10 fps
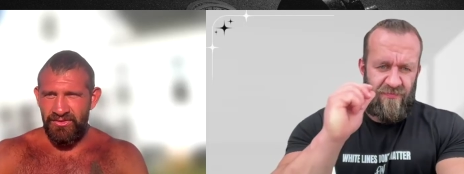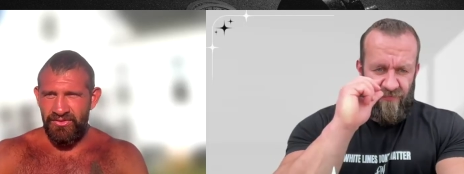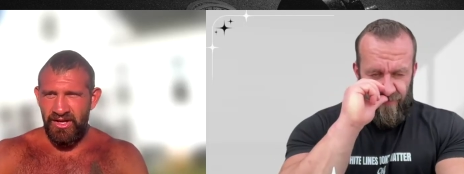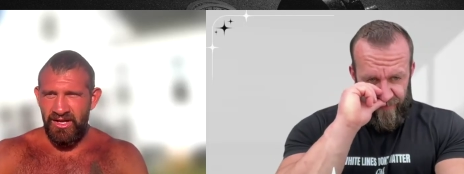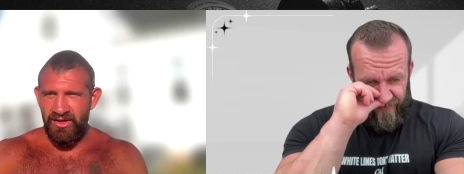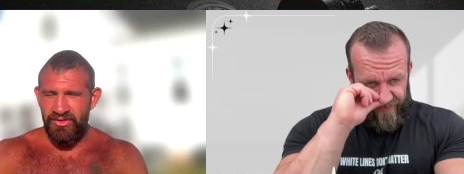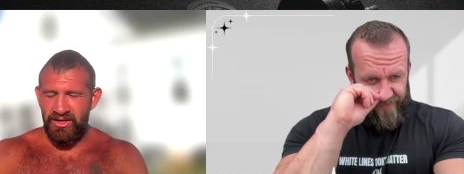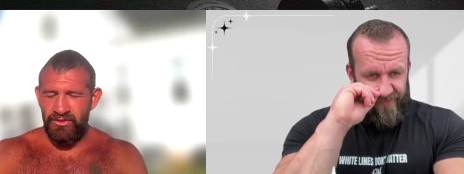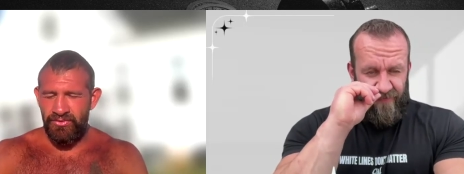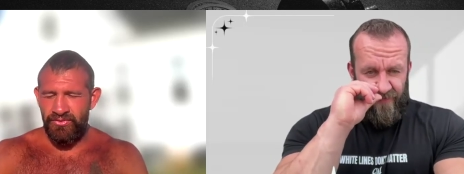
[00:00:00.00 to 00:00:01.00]
Speaker 1: the
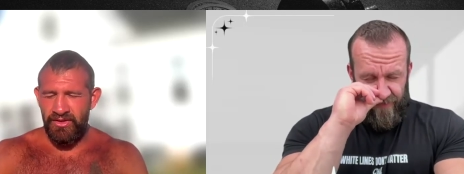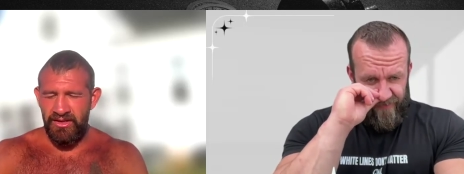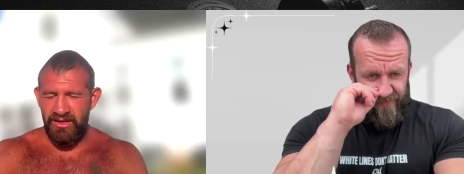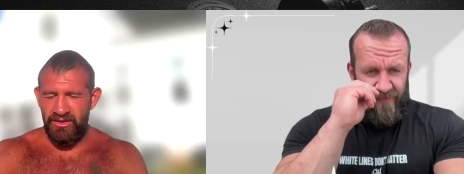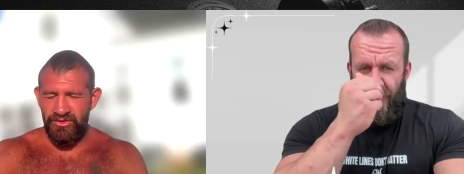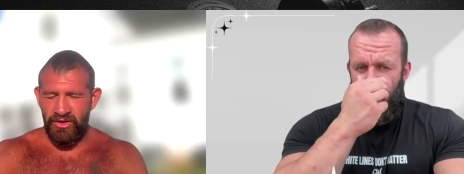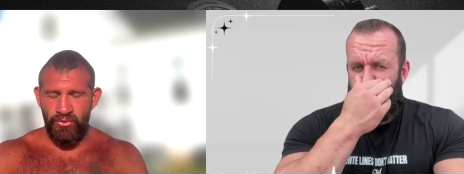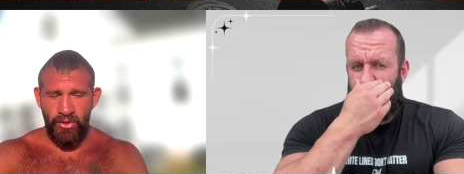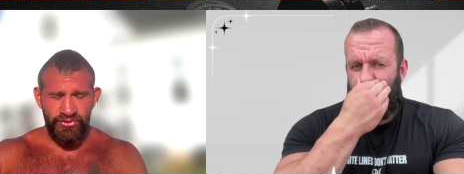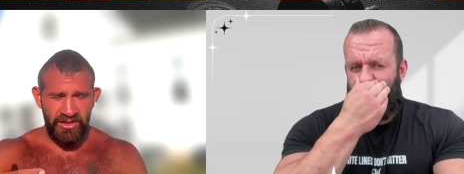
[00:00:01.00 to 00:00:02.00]
the the the
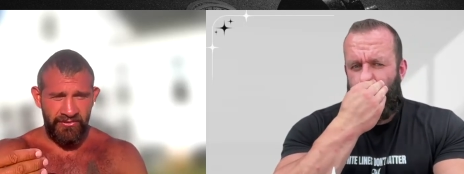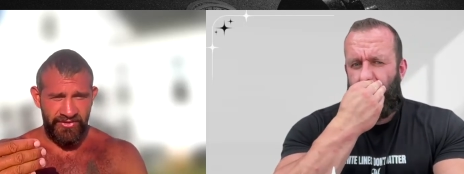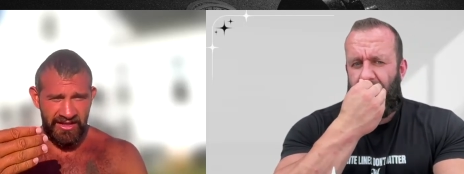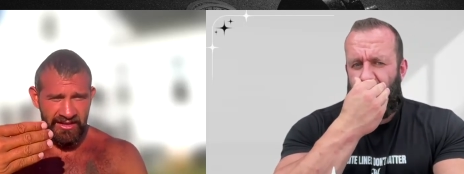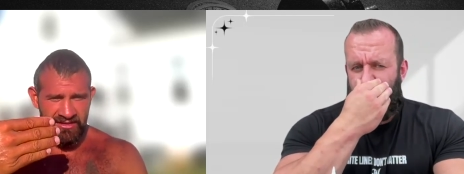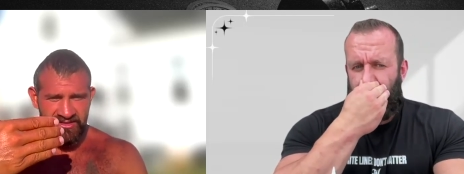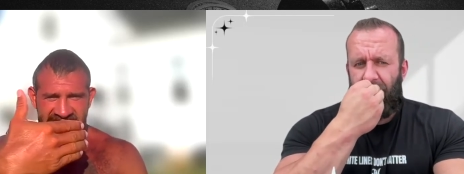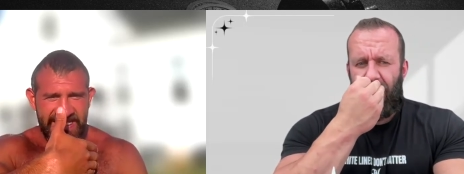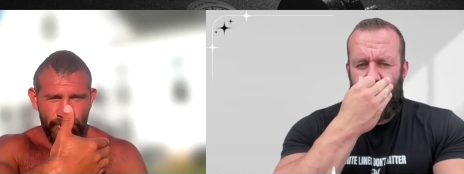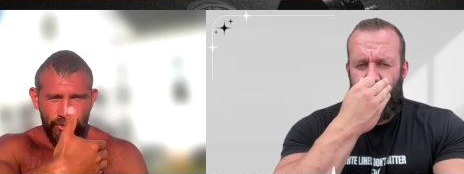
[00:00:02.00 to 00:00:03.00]
growth of the
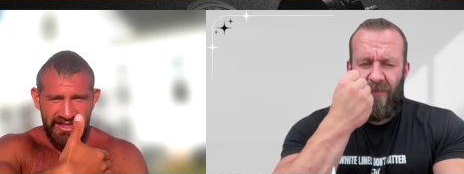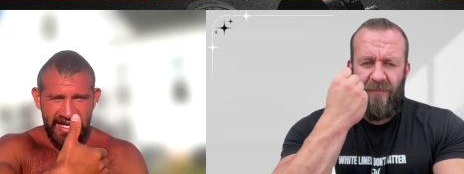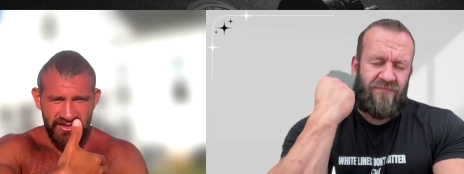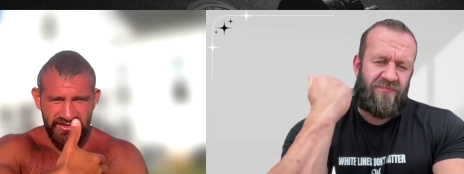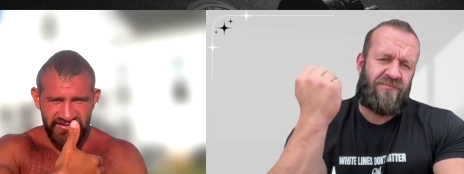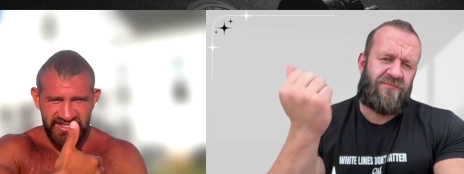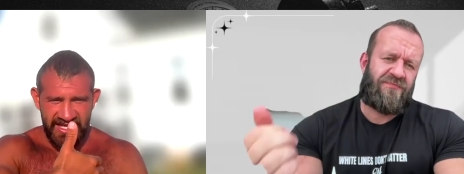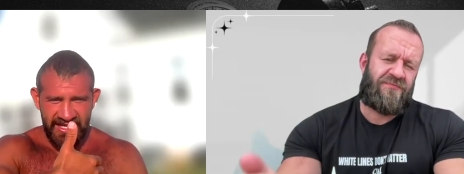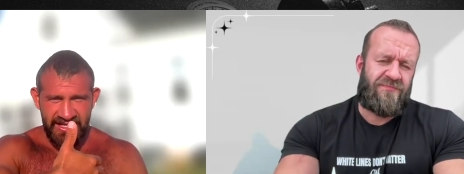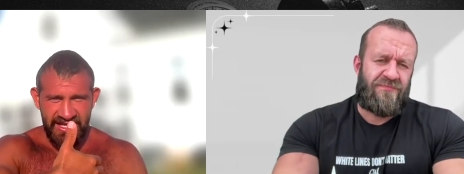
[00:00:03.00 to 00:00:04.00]
deeper layers of
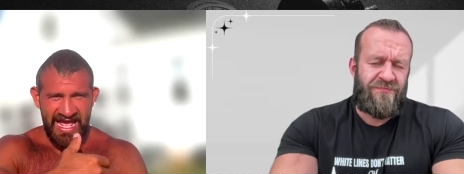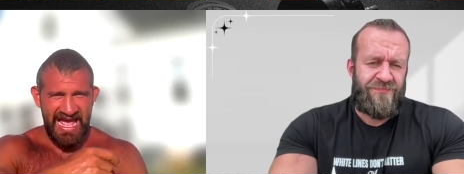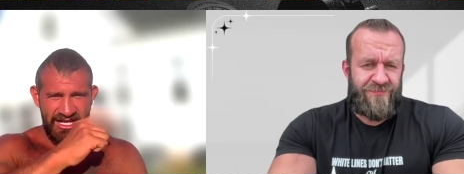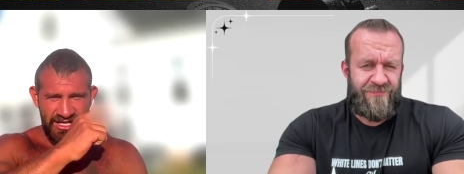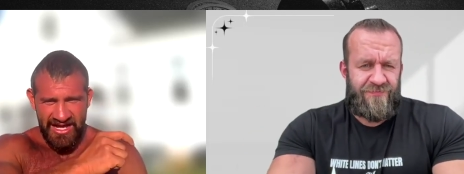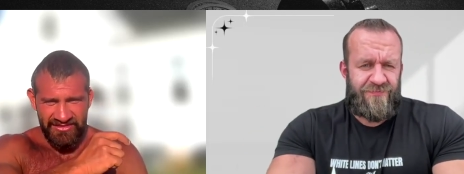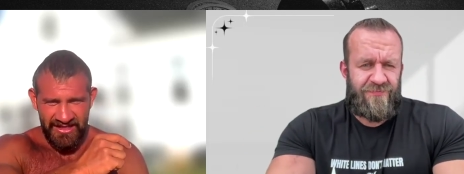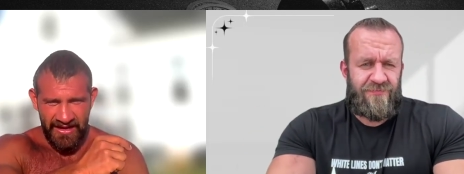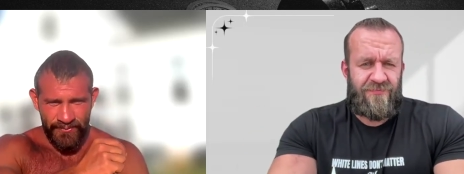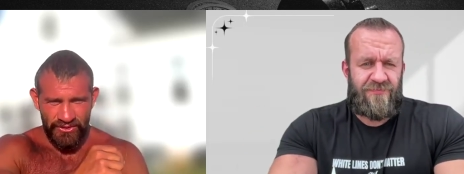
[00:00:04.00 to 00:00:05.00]
skin and not
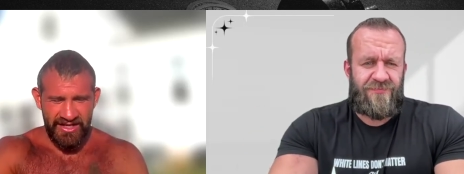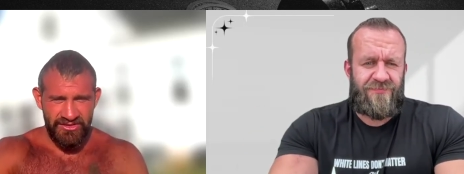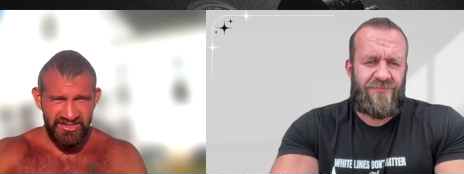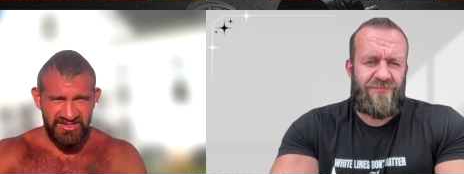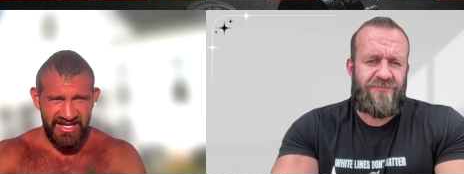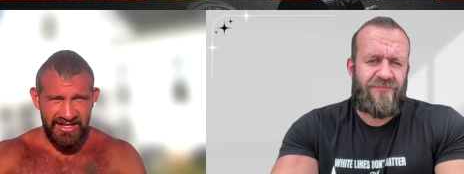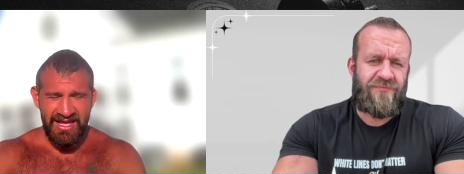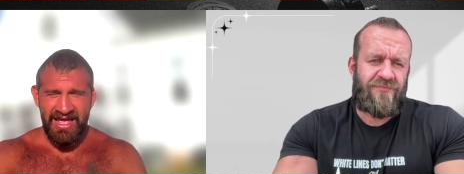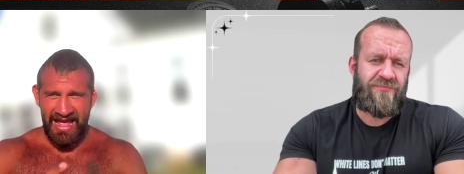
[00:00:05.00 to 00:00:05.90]
the upper layers of skin.